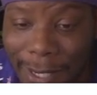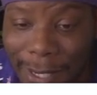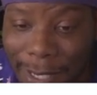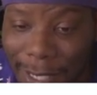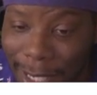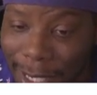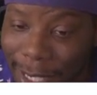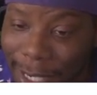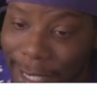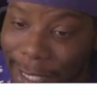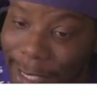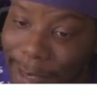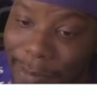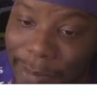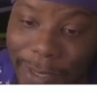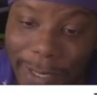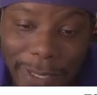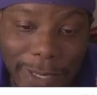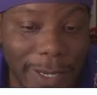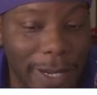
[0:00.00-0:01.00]
Kyle
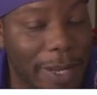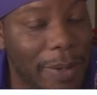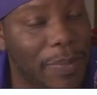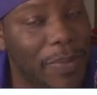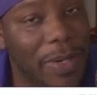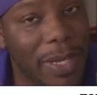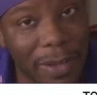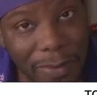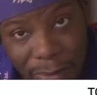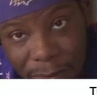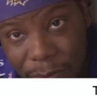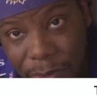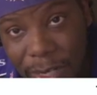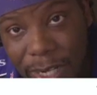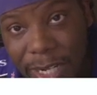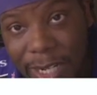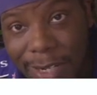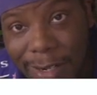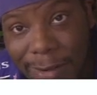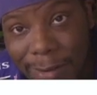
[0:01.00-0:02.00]
Hamilton, I'm loving what
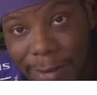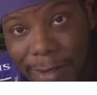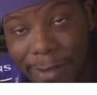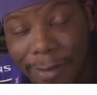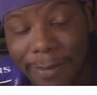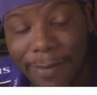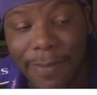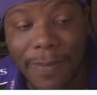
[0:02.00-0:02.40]
he doing.